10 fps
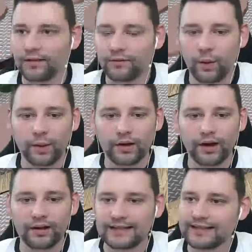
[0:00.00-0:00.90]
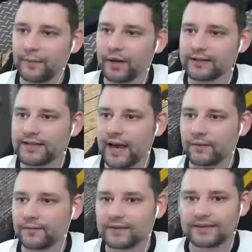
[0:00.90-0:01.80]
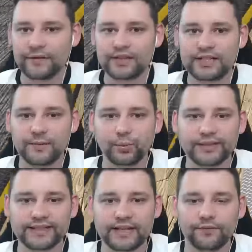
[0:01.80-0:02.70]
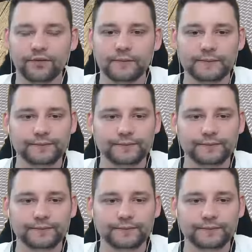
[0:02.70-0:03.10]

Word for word: Right, we got. Let's see how we got to now. 17.7.